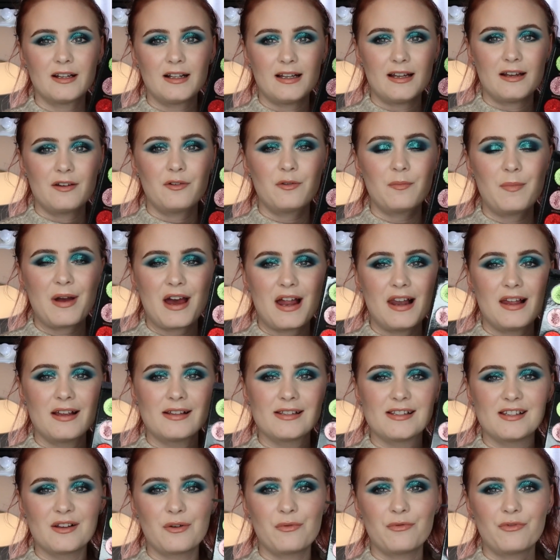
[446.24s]
glitter
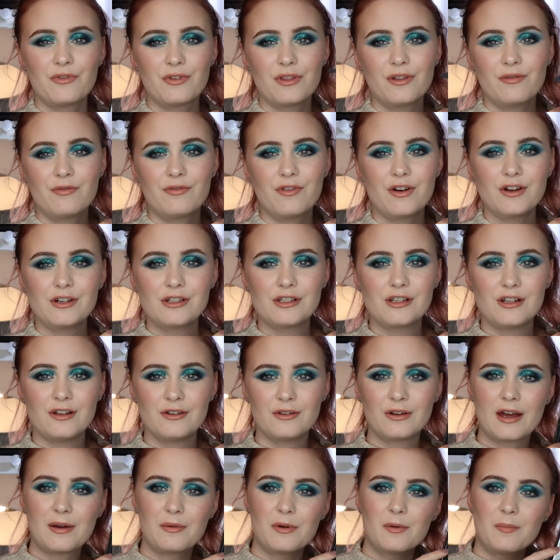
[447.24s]
palette. So for the first
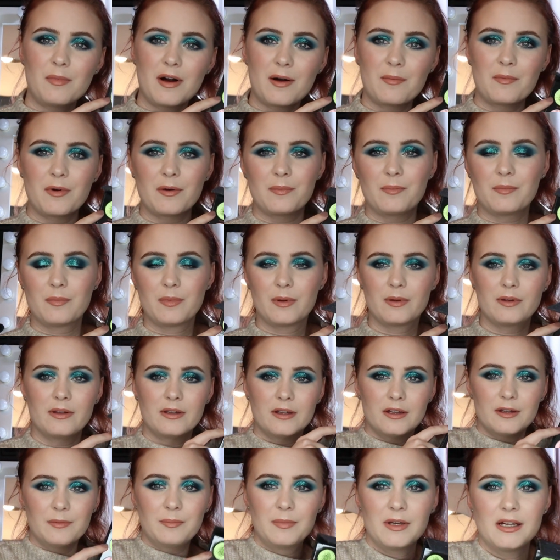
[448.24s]
look, I will pop up
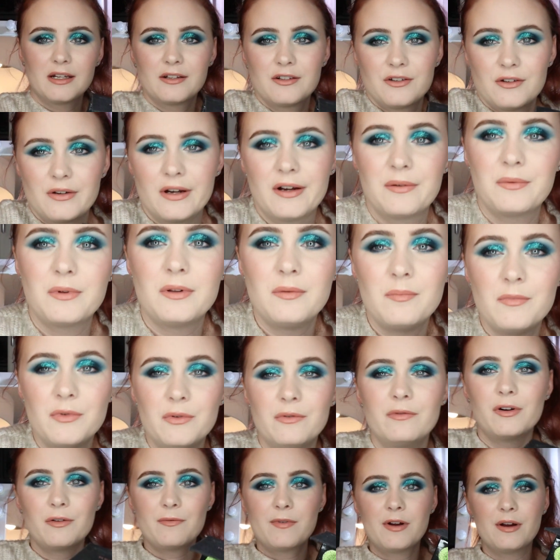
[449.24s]
a picture, I will
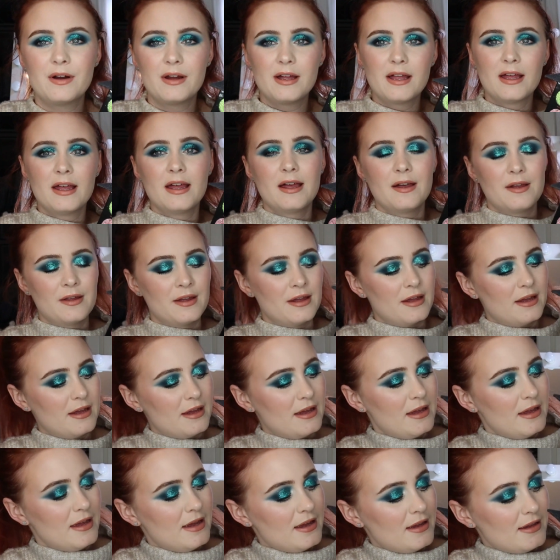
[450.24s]
move over.
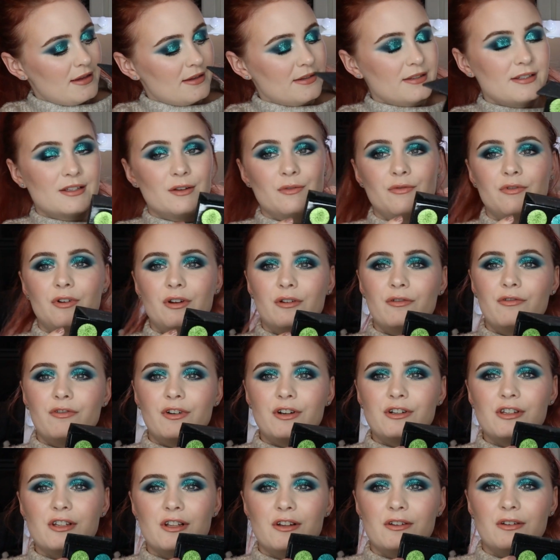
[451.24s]
So for the
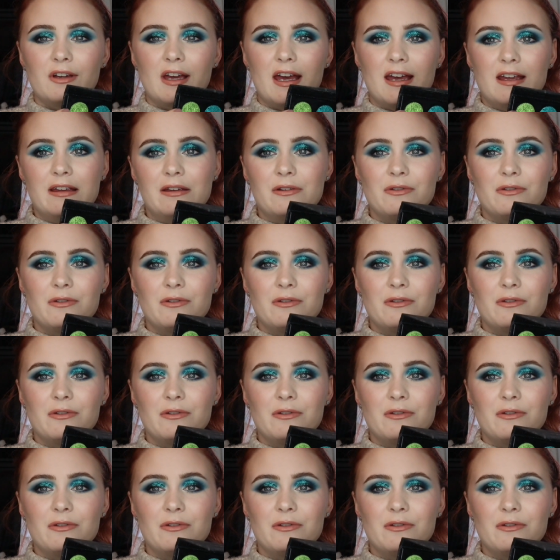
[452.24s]
first look, I